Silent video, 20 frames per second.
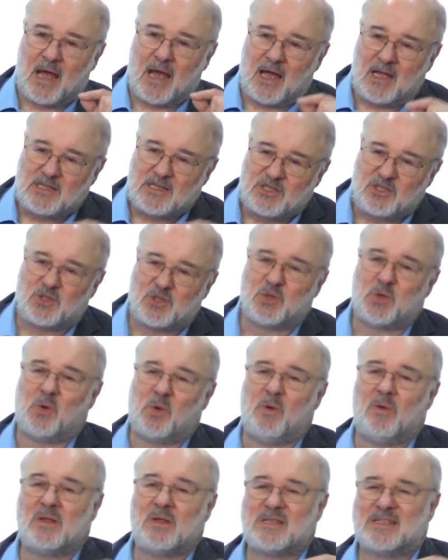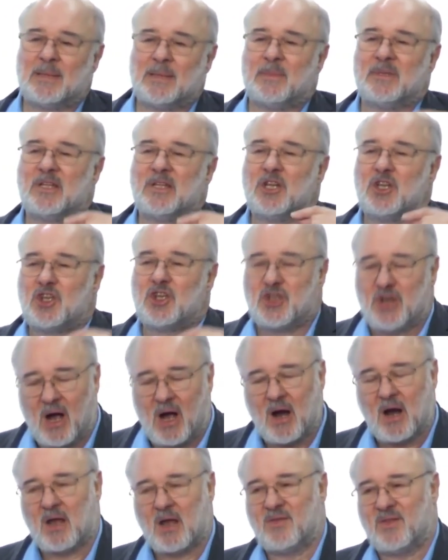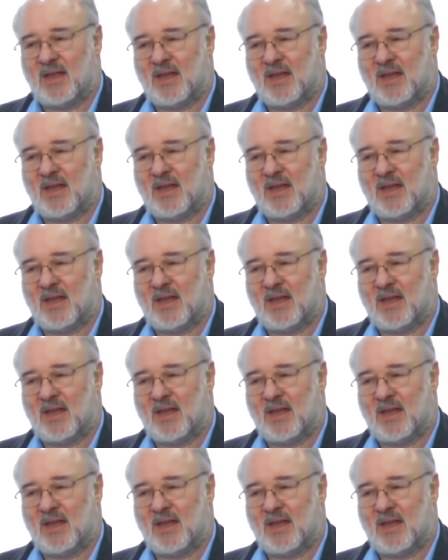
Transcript: saw some of the junk that